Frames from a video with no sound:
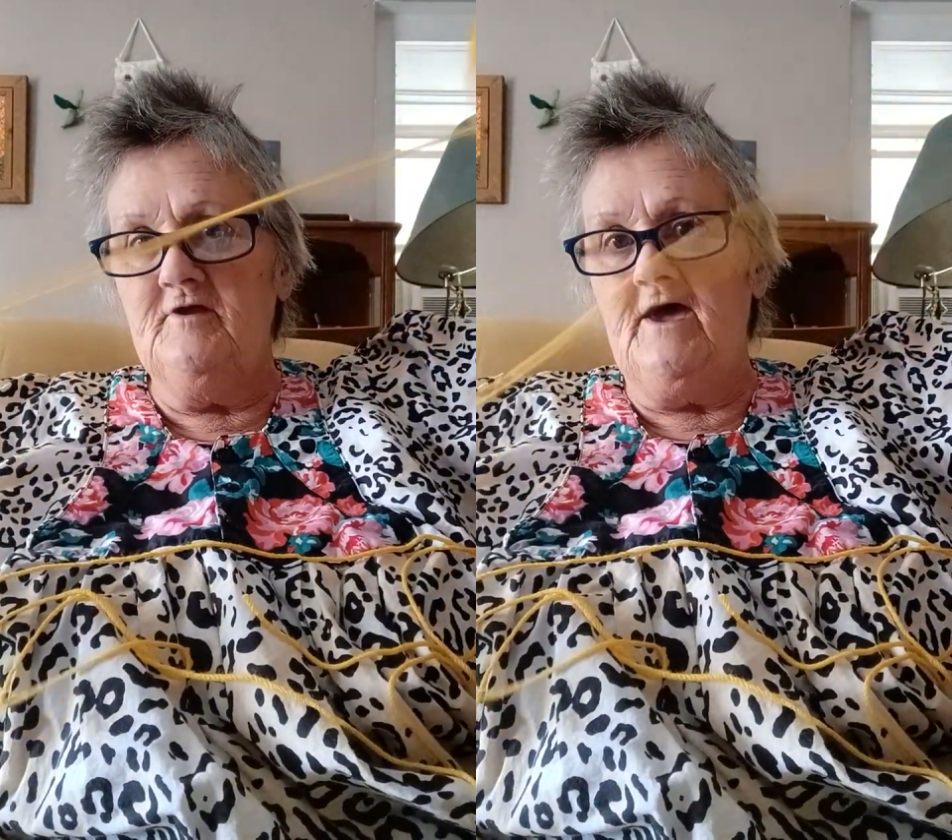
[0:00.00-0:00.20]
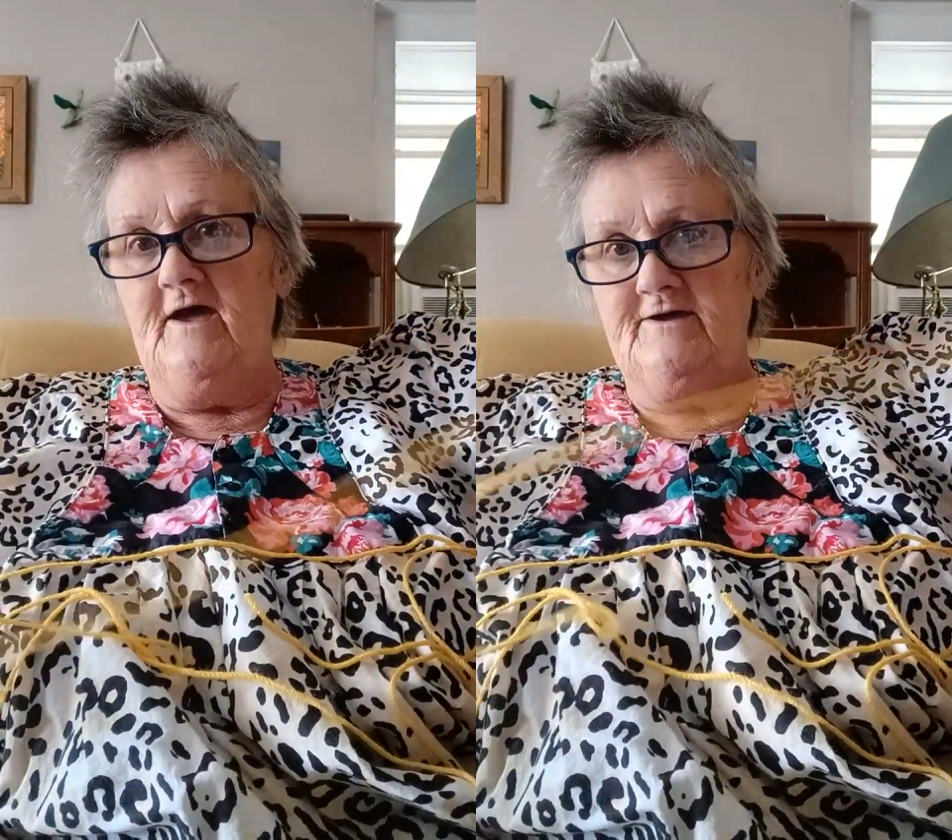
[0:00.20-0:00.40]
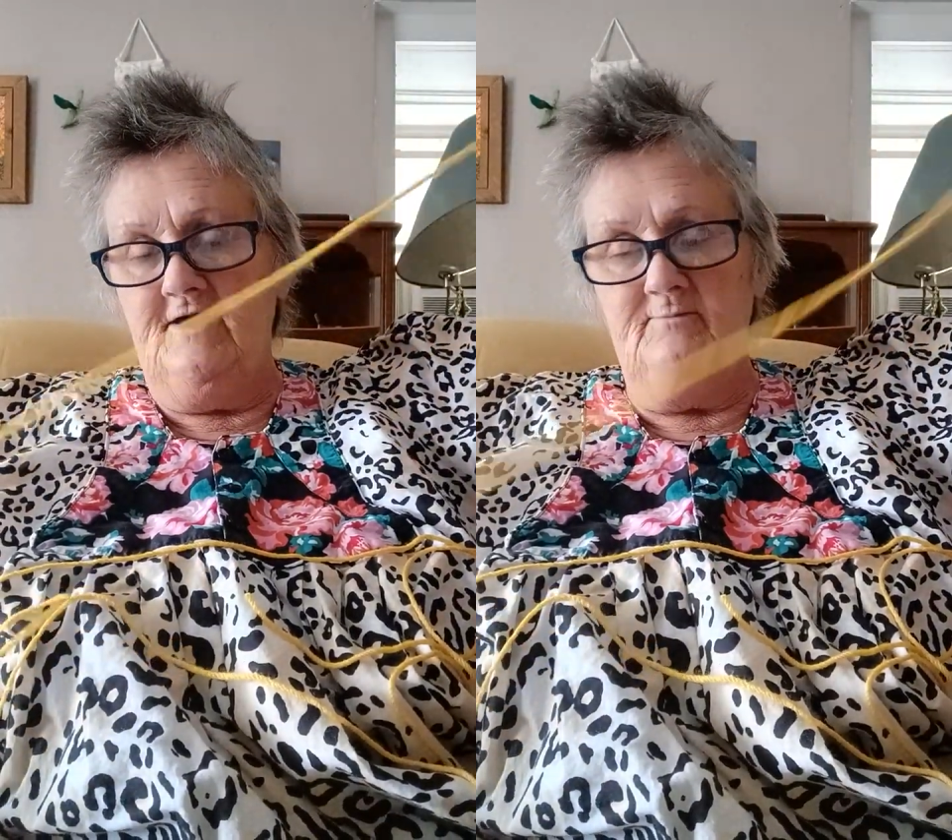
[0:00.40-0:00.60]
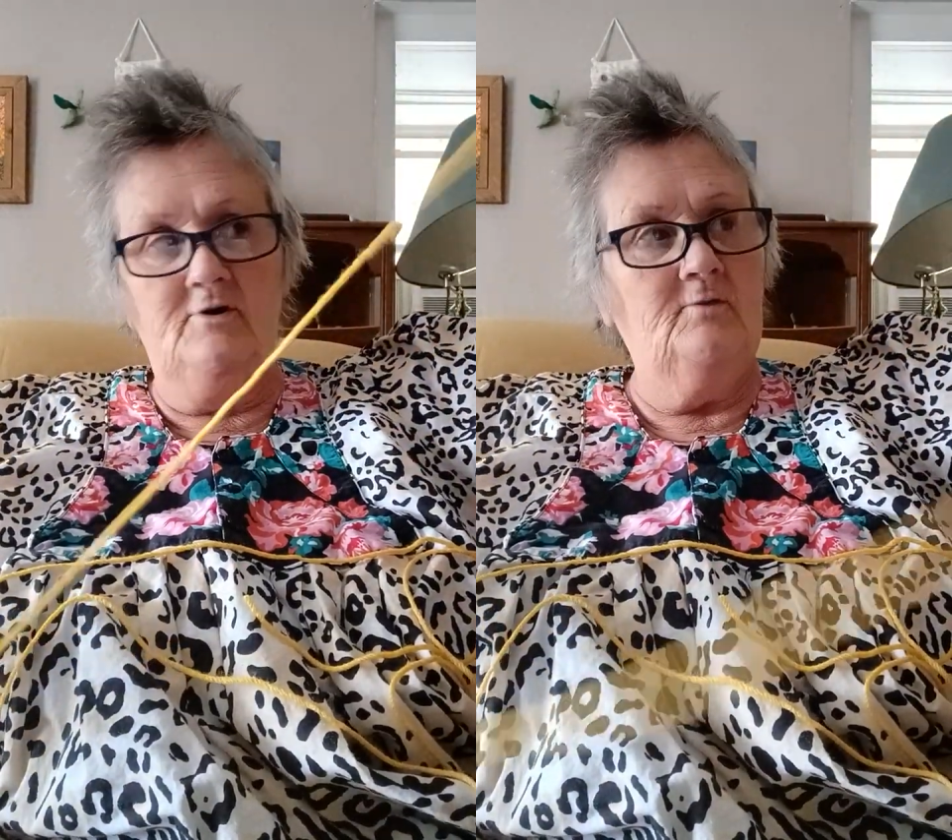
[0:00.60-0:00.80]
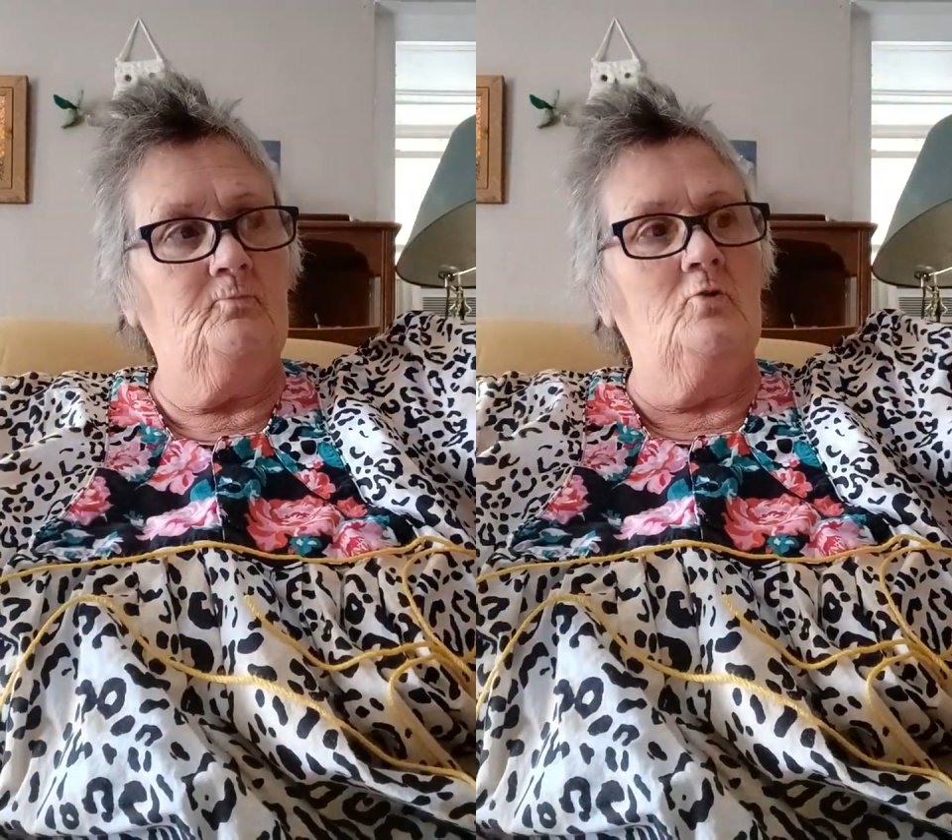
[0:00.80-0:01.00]
I came
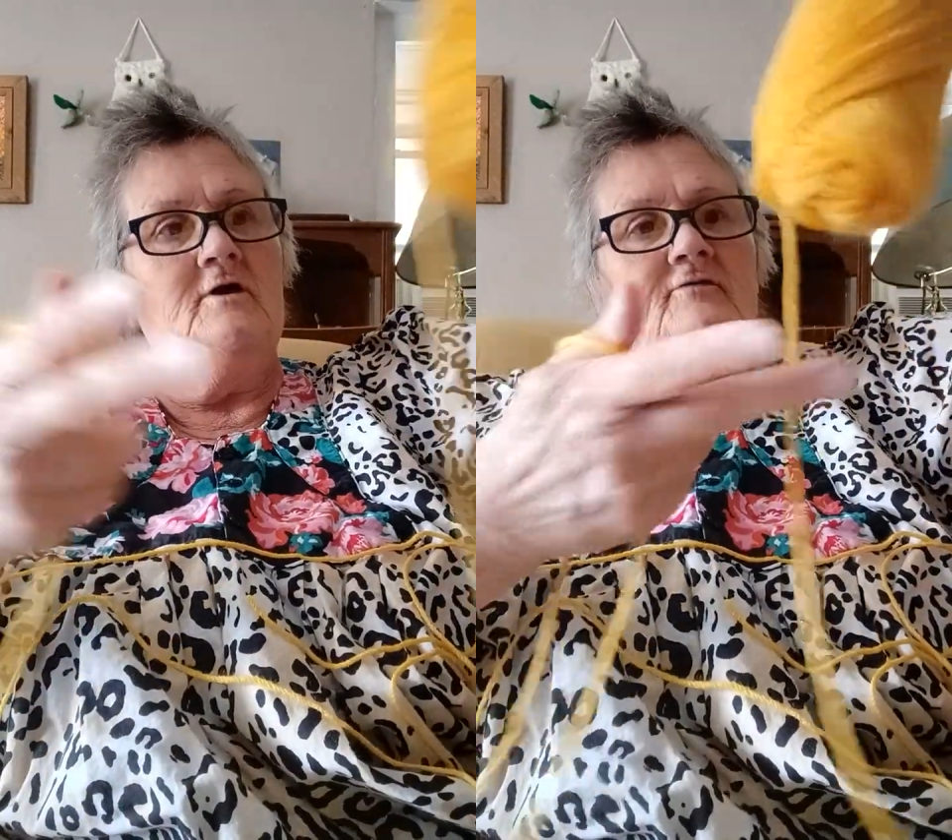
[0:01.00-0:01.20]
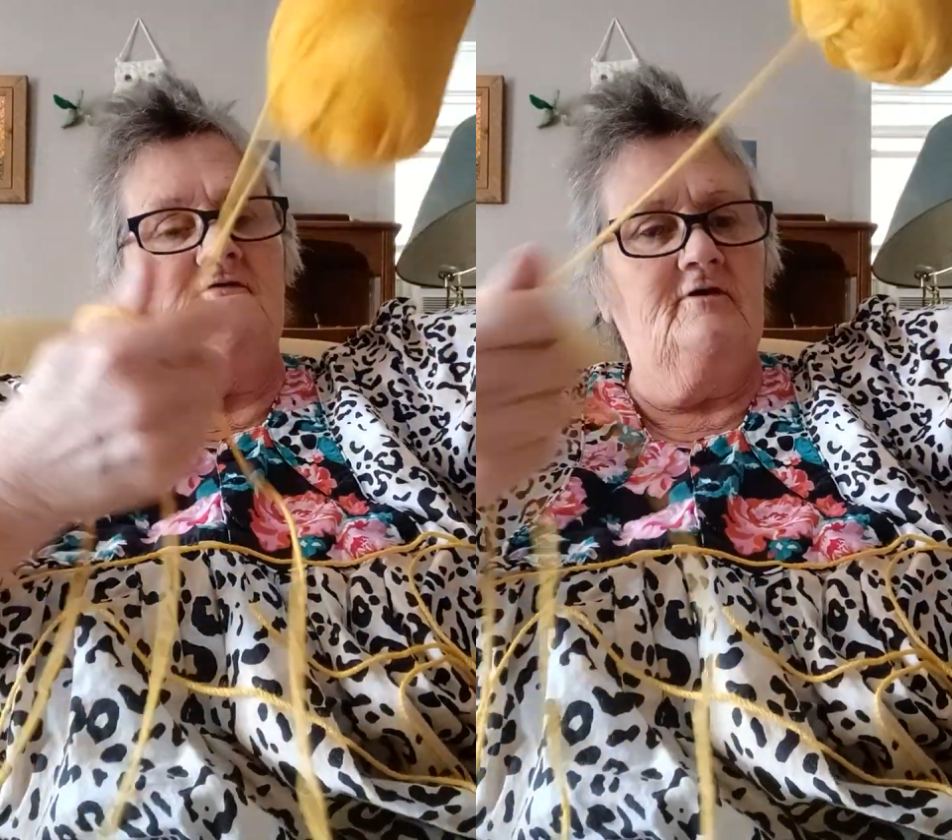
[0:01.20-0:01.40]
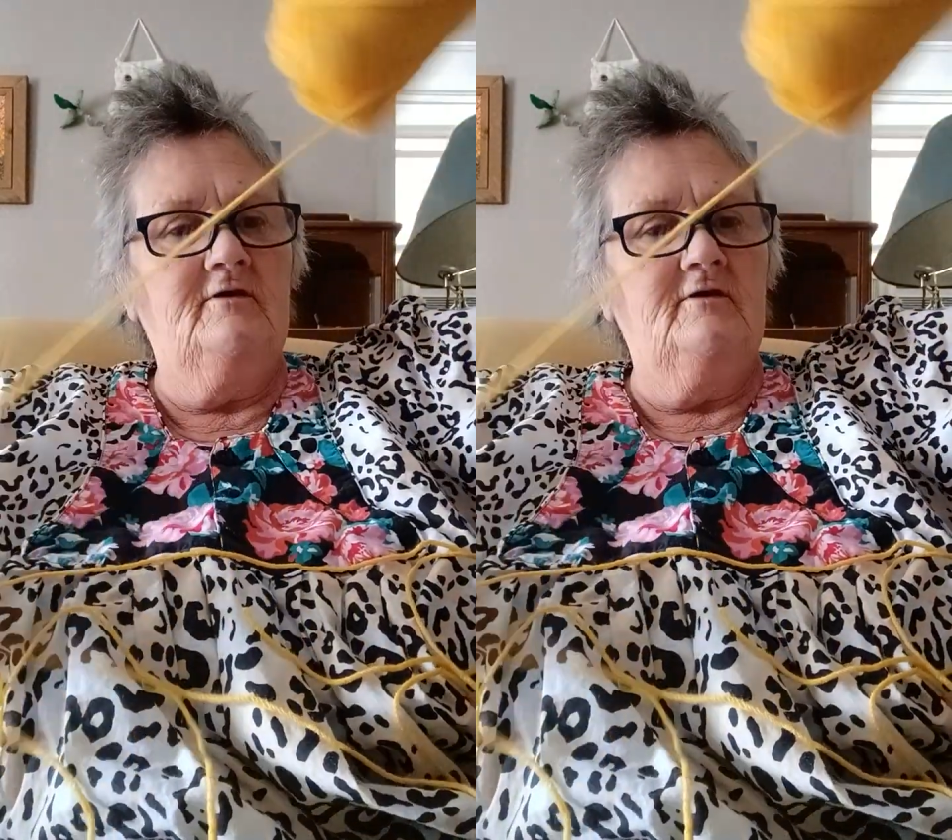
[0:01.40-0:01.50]
up with.